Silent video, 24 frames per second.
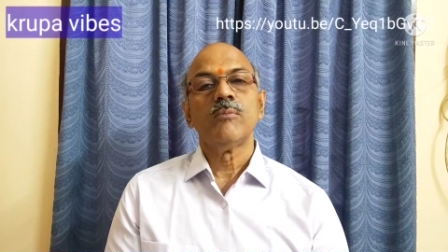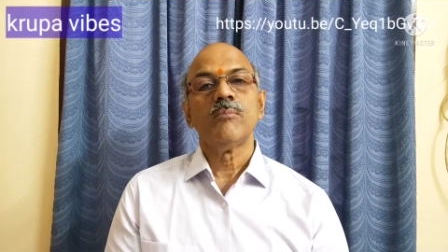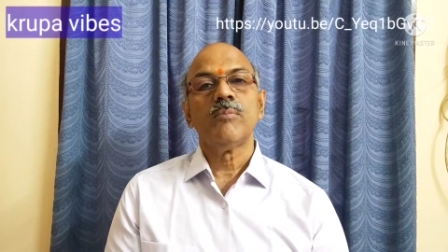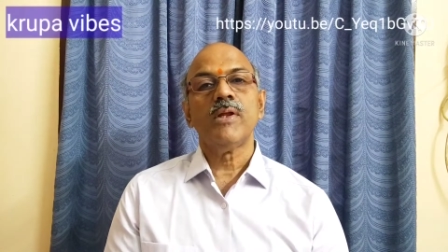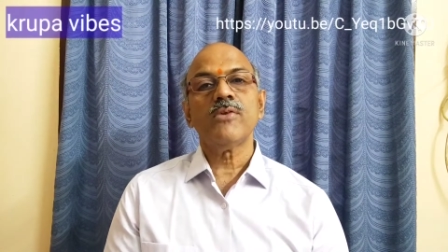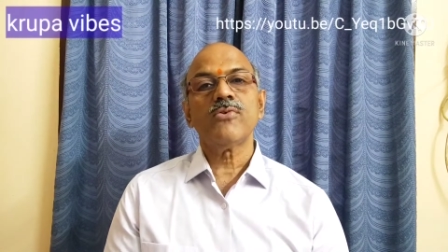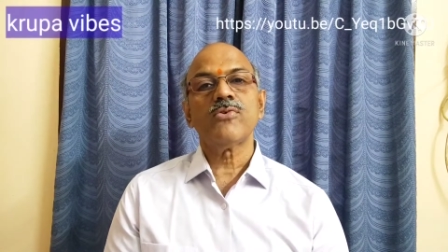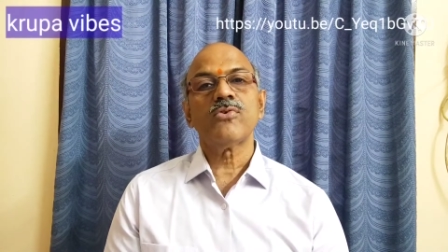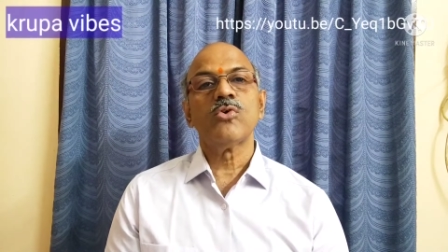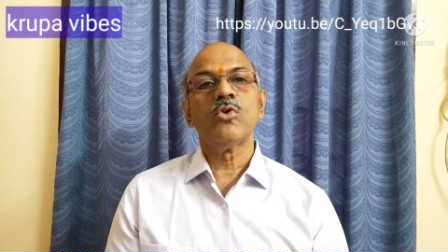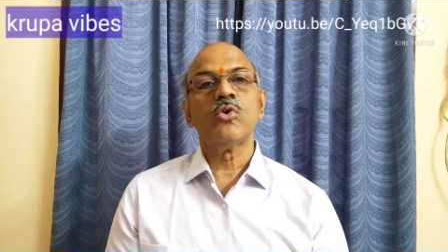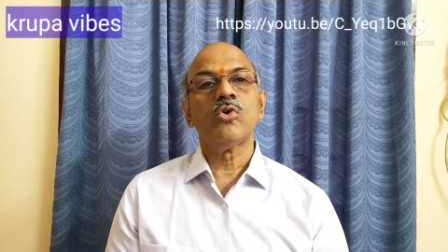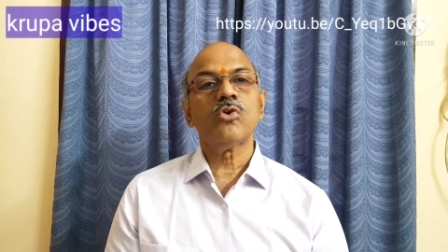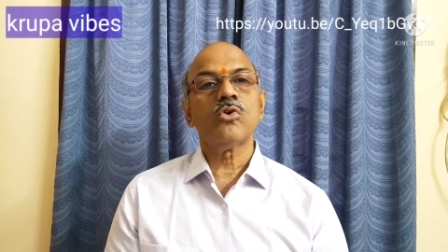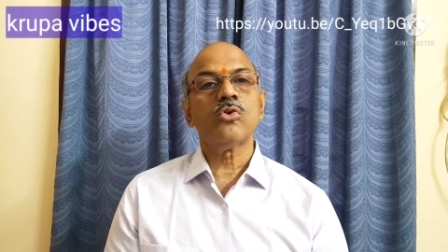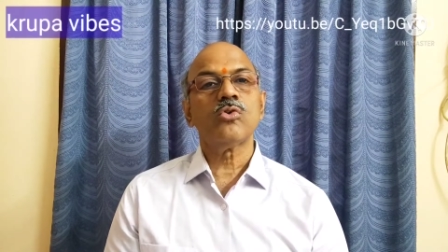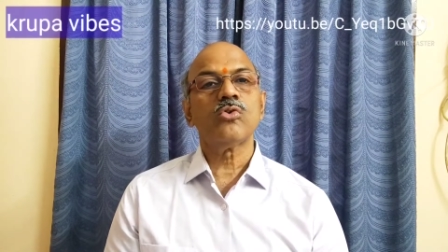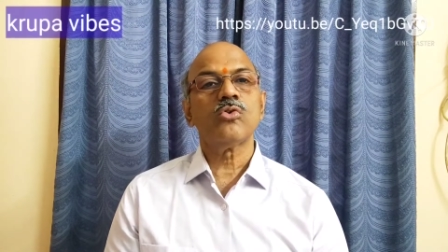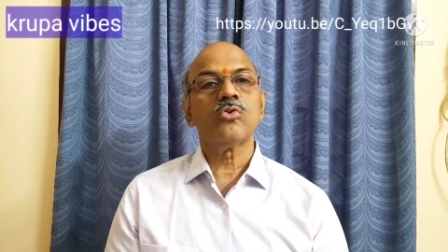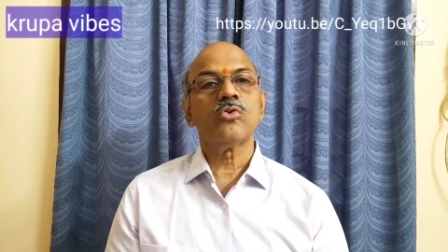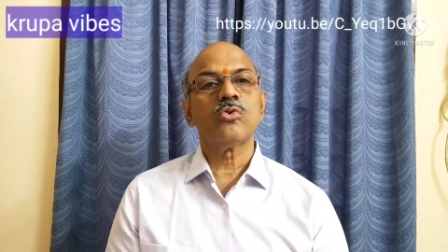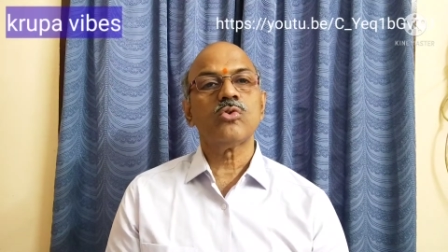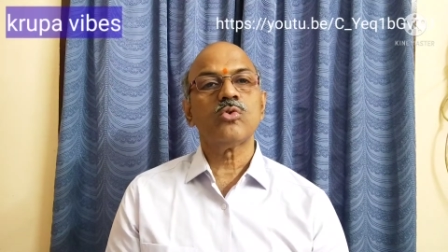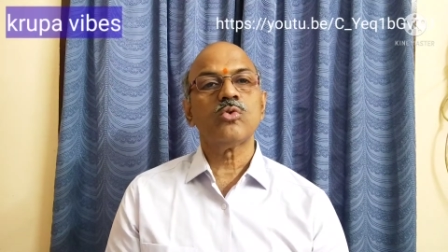Please go
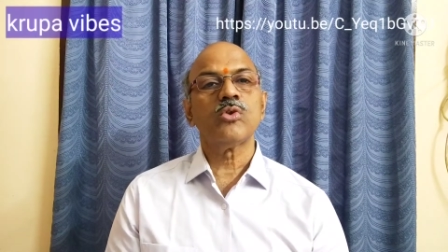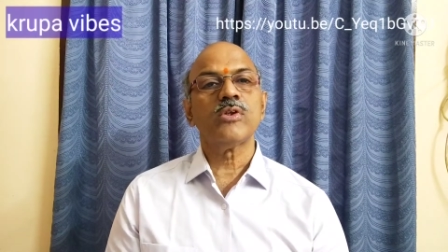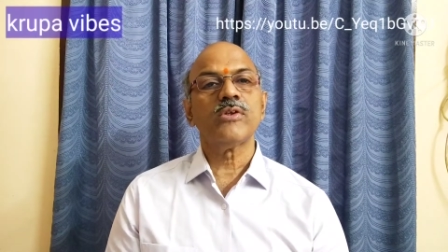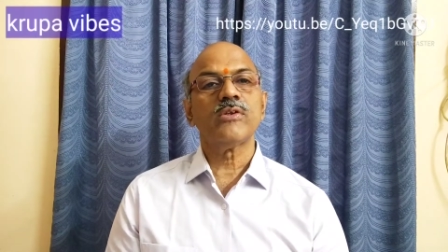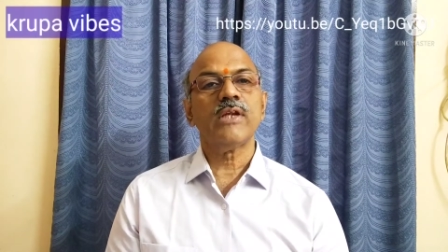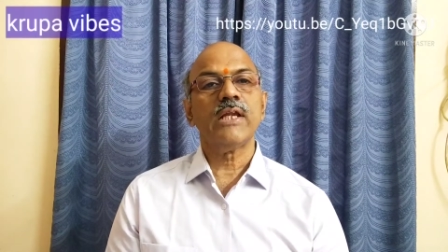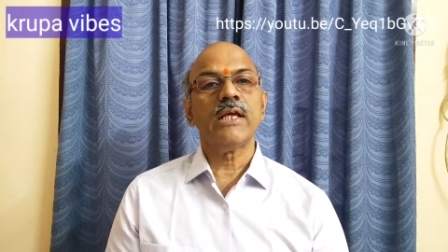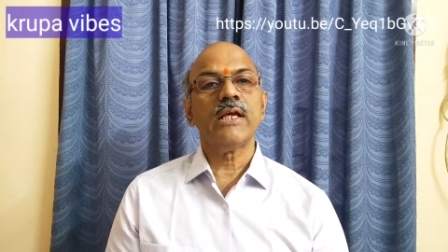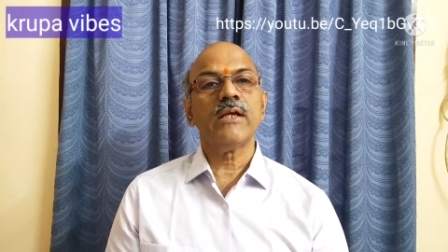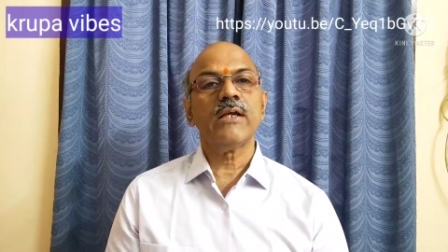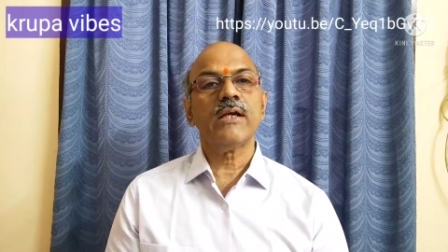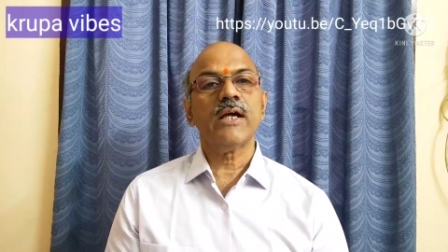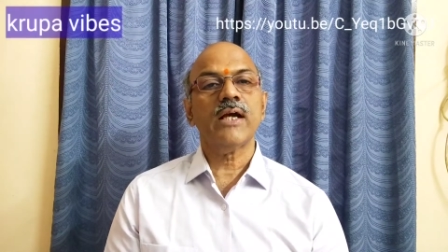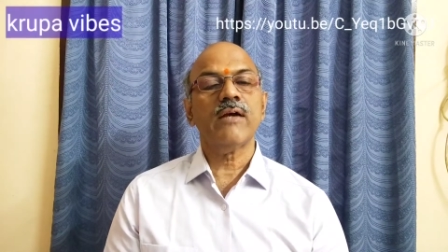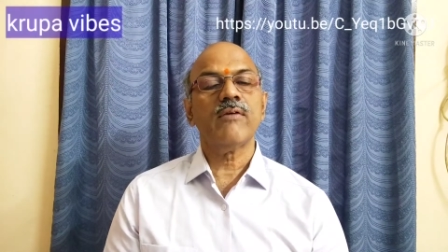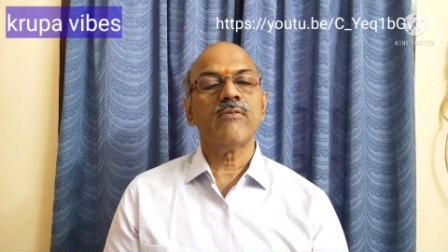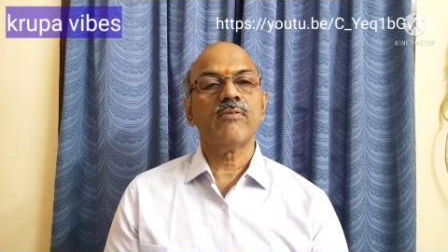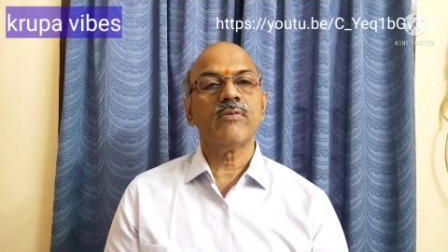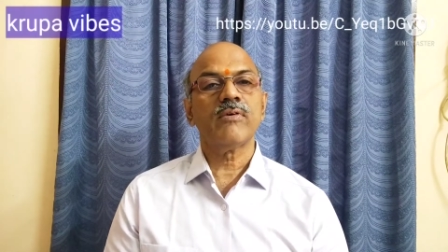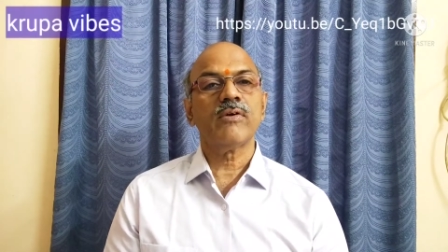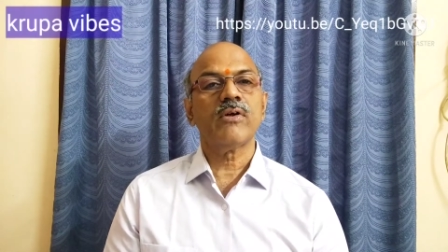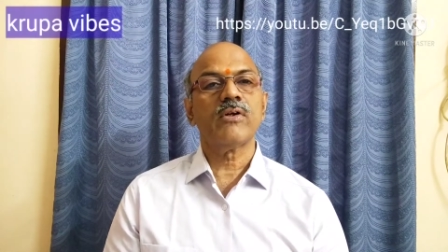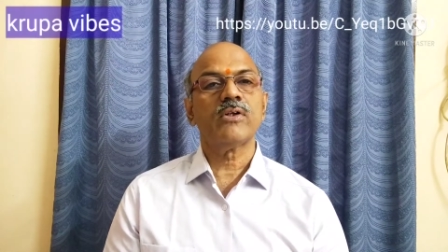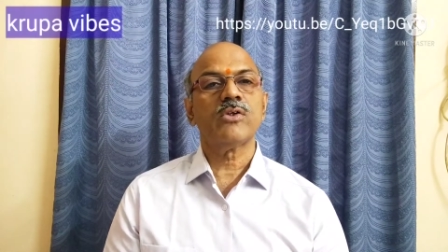to through this link. I
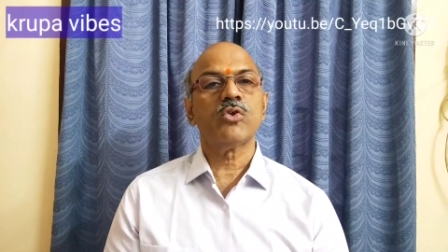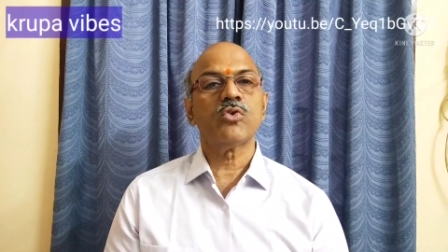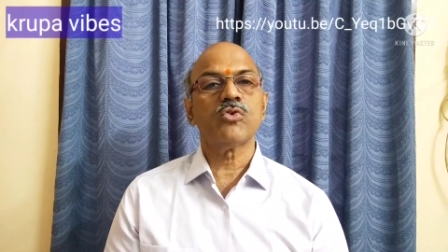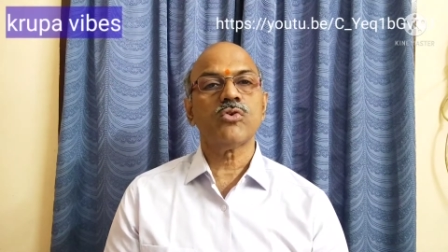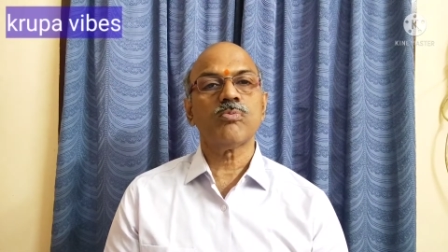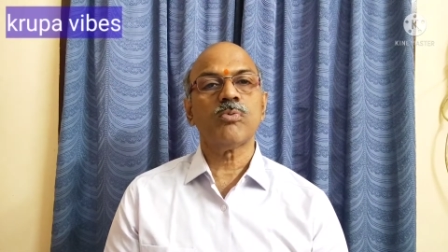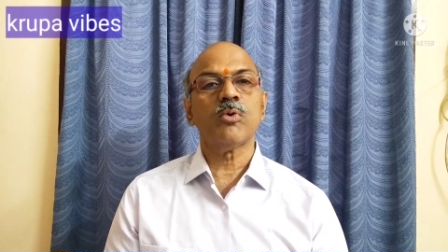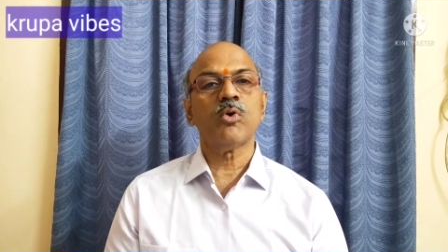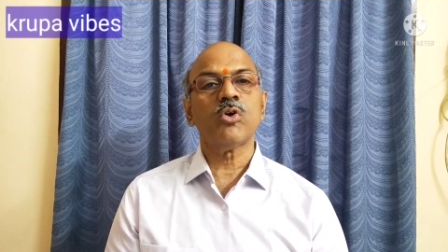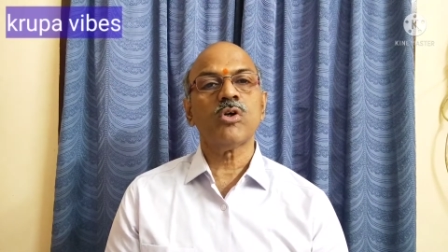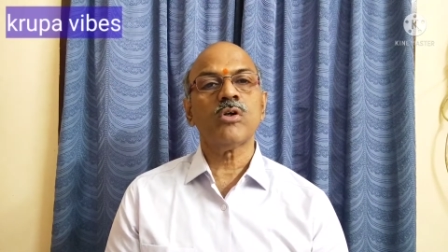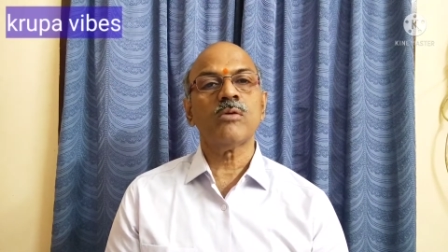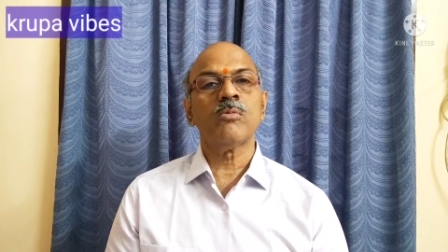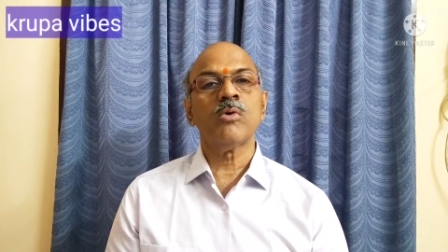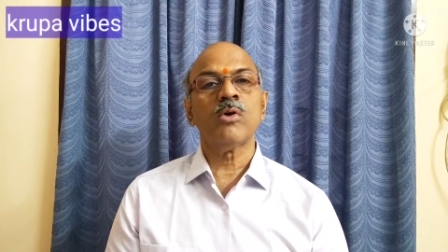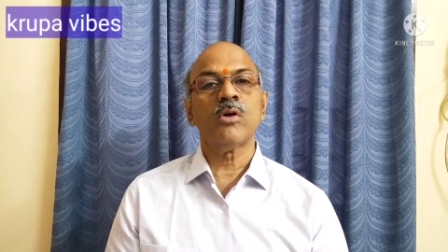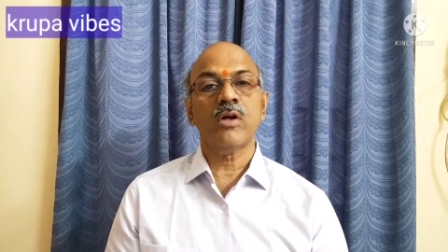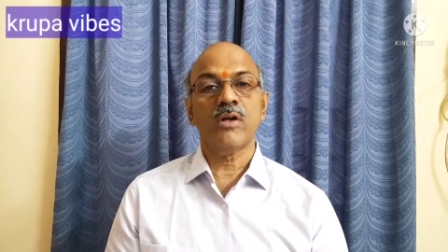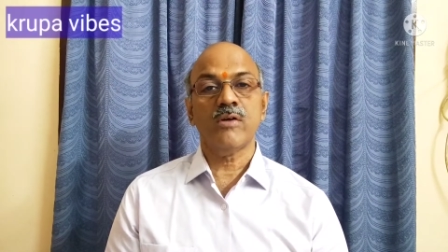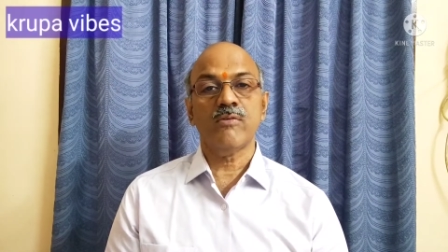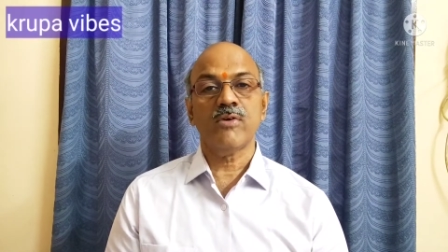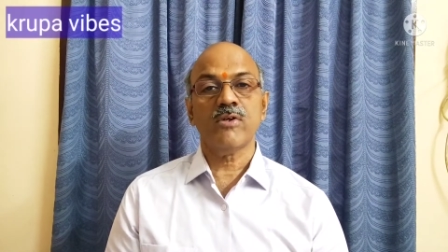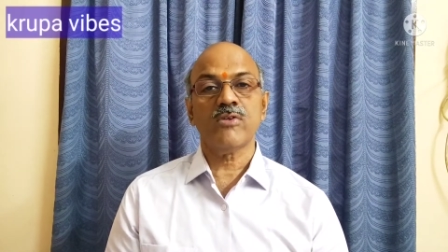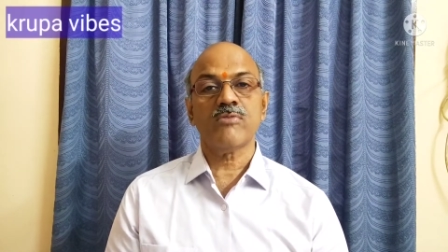have spoken
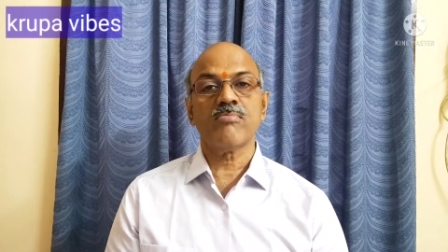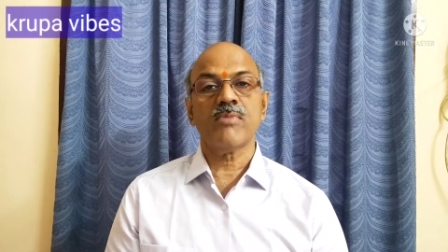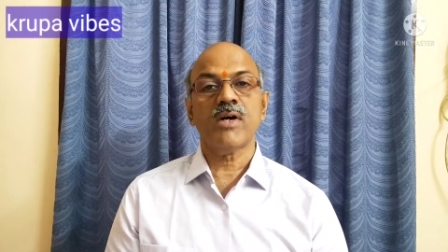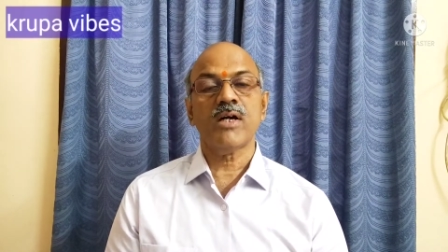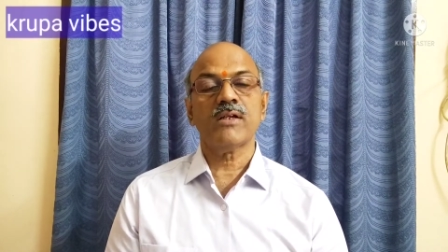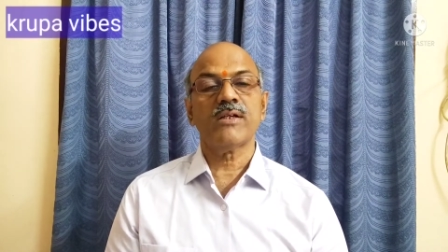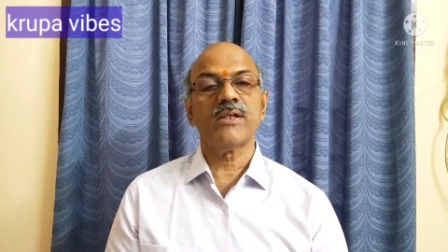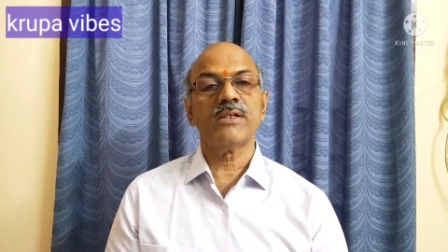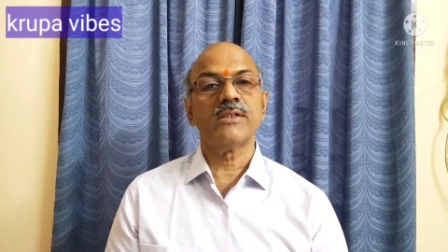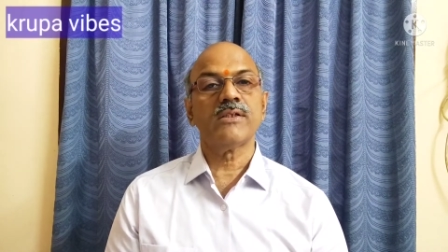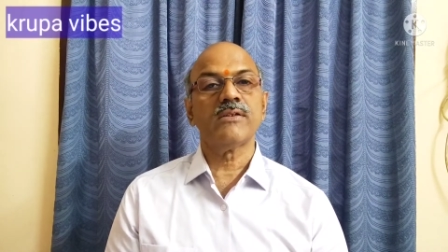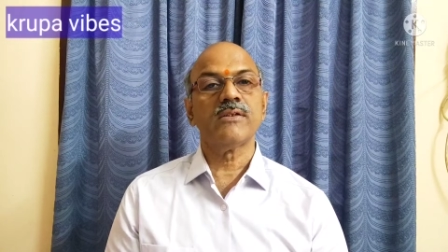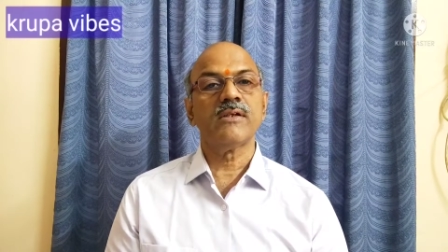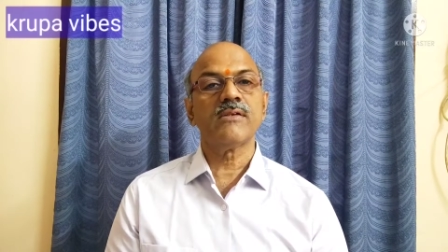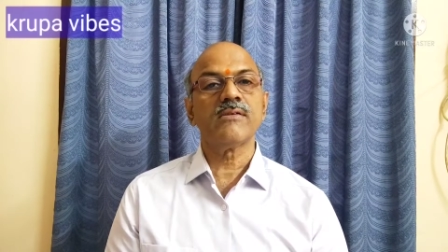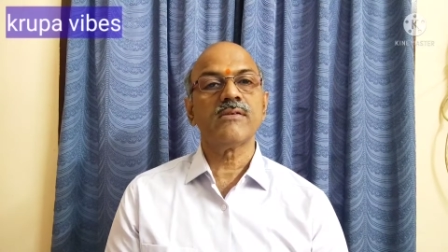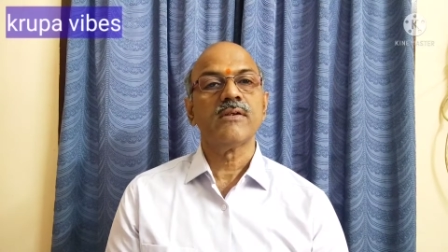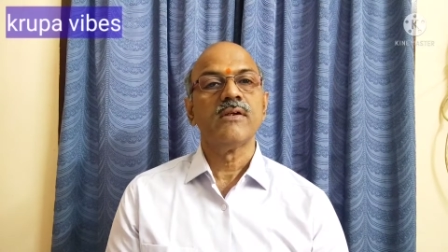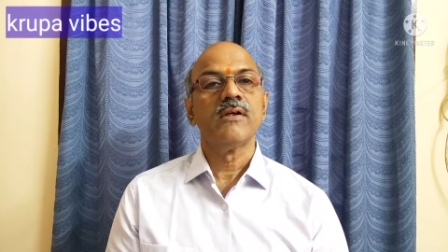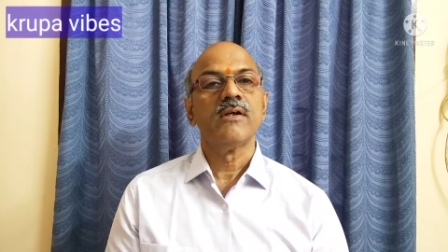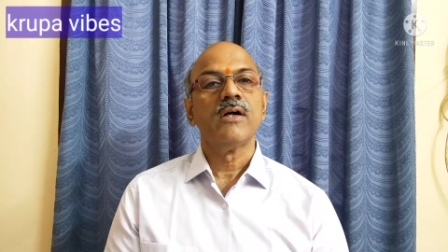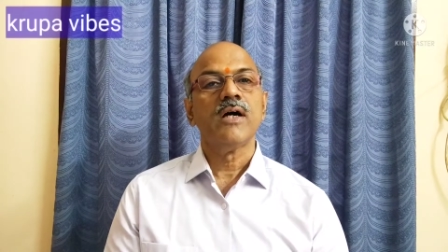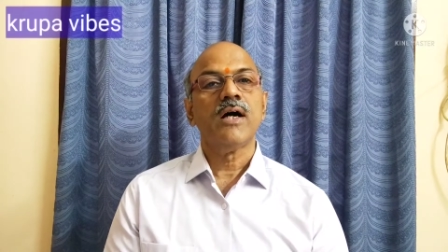about reverse mortgage in this.